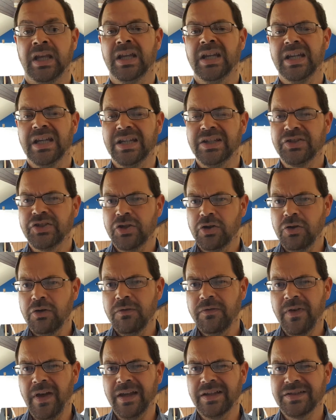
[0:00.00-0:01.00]
In
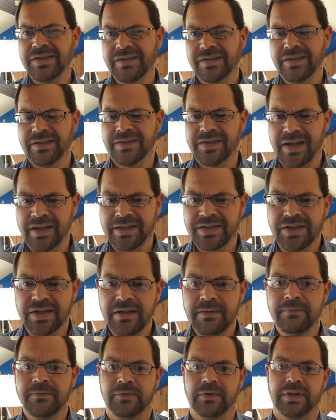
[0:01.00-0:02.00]

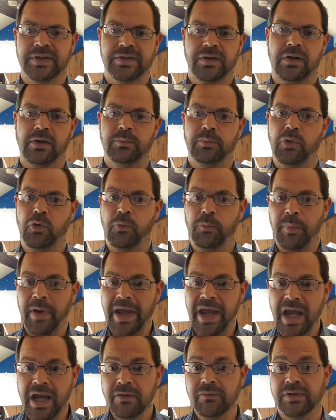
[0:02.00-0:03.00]
2018, for example,
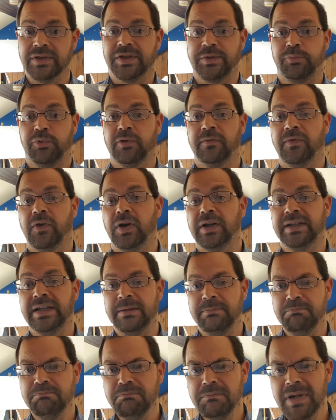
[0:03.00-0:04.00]
parents
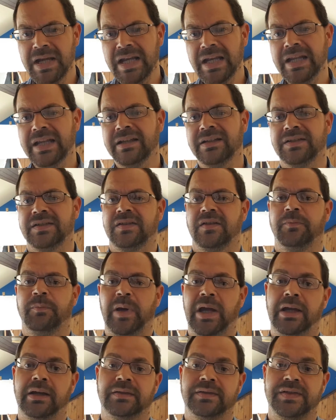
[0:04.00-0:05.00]
provided millions of
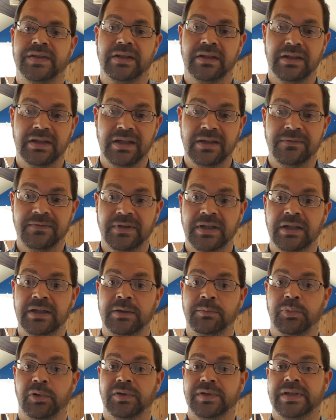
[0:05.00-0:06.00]
pounds in gifted
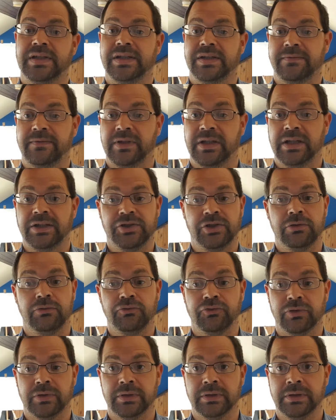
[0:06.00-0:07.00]
deposits for their
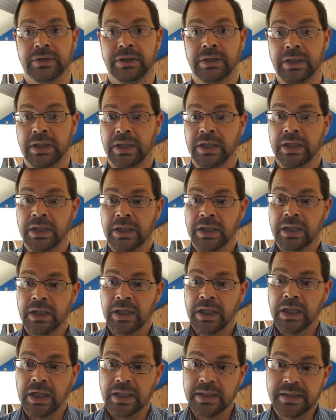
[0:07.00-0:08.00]
children.
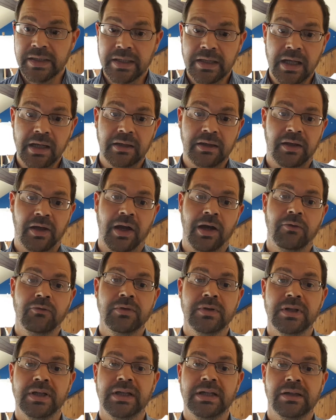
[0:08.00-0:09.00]
And in our
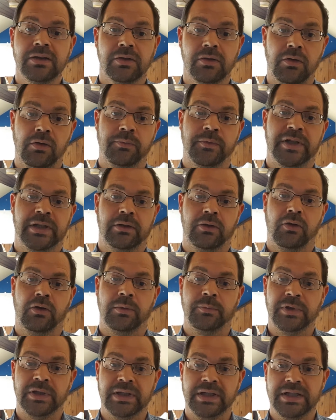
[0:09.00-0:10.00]
current economic
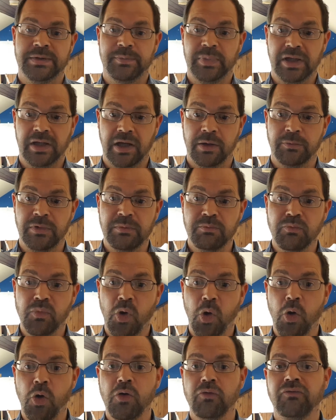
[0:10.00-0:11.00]
climate, it's becoming
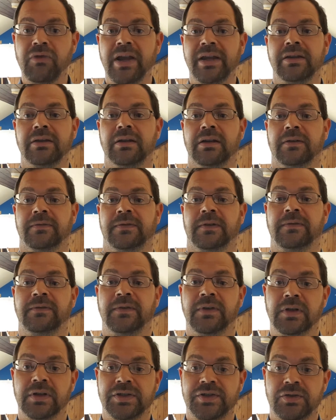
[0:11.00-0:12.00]
more regular for
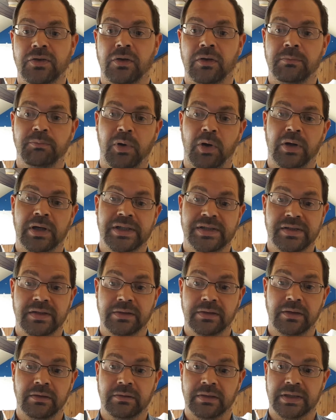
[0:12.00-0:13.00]
first-time buyers to
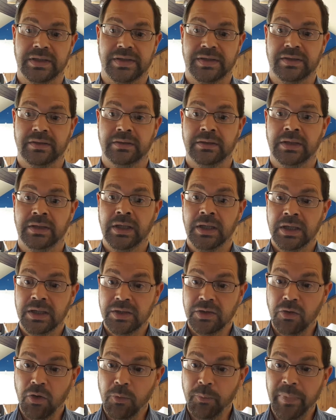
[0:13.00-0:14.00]
do this.
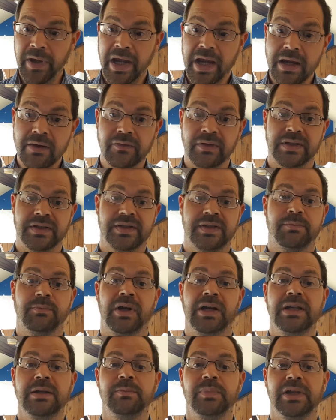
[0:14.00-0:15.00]
Your parents
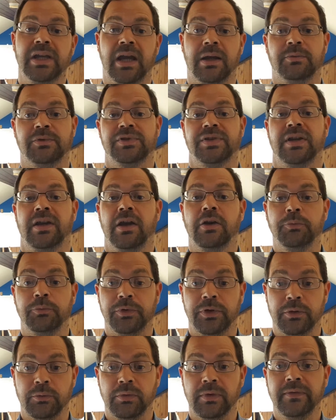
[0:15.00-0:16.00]
may be able to help
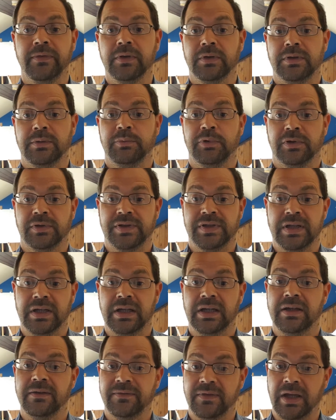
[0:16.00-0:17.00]
you with your deposit
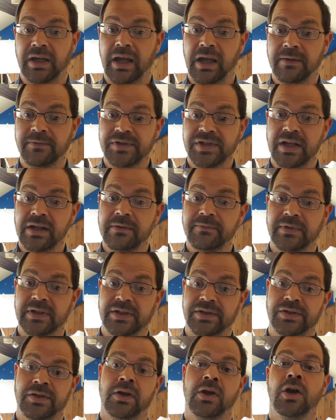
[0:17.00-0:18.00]
if they have
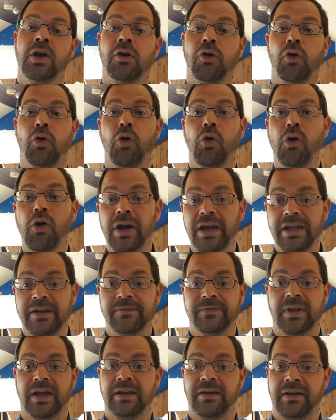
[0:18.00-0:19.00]
savings, or if
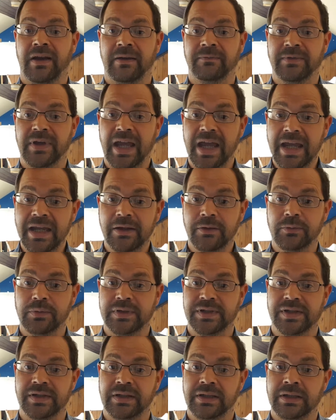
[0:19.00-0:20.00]
they have
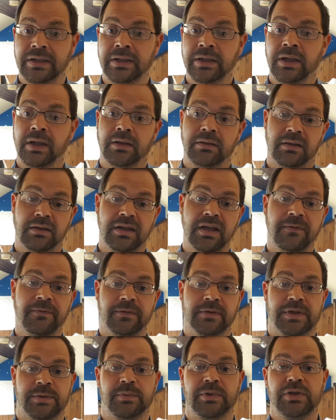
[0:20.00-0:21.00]
equity, the
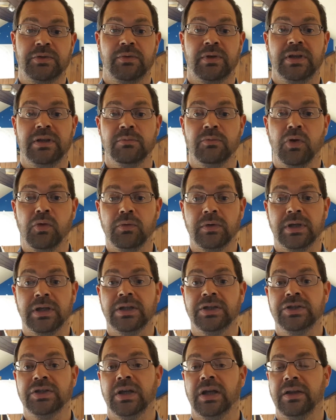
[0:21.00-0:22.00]
difference between the
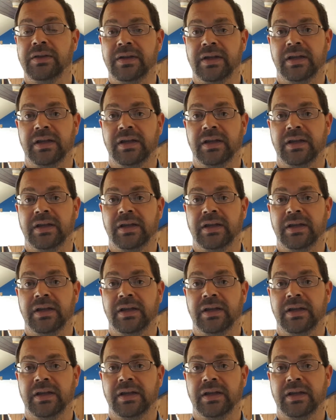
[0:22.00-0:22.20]
mortgage and their